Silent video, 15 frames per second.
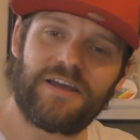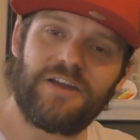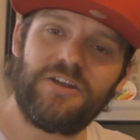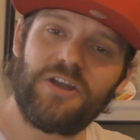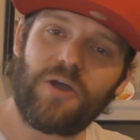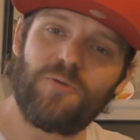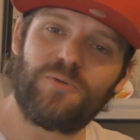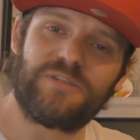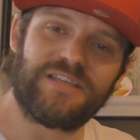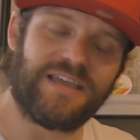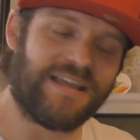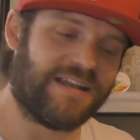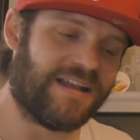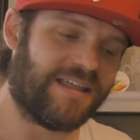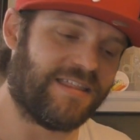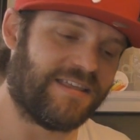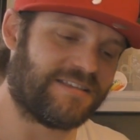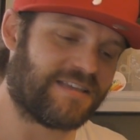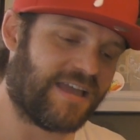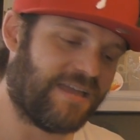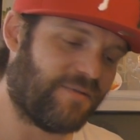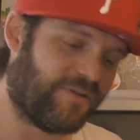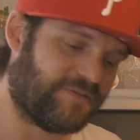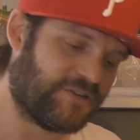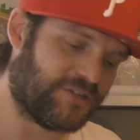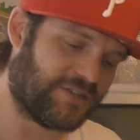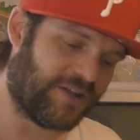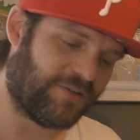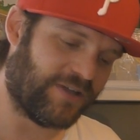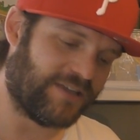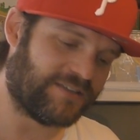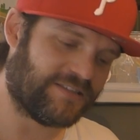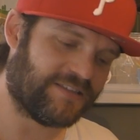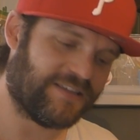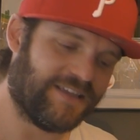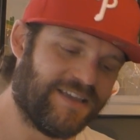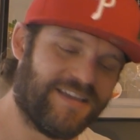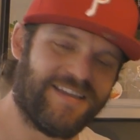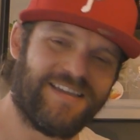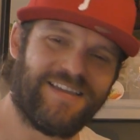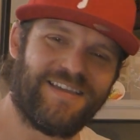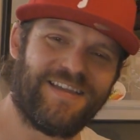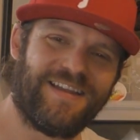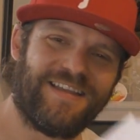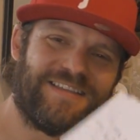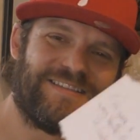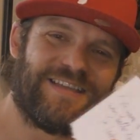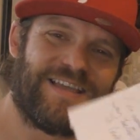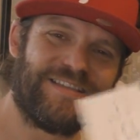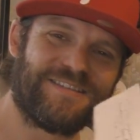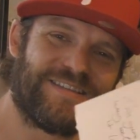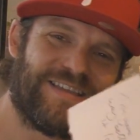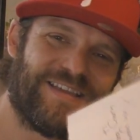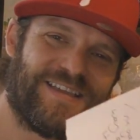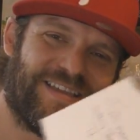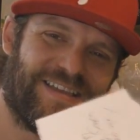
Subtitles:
a note in this game, I've just noticed, and it says,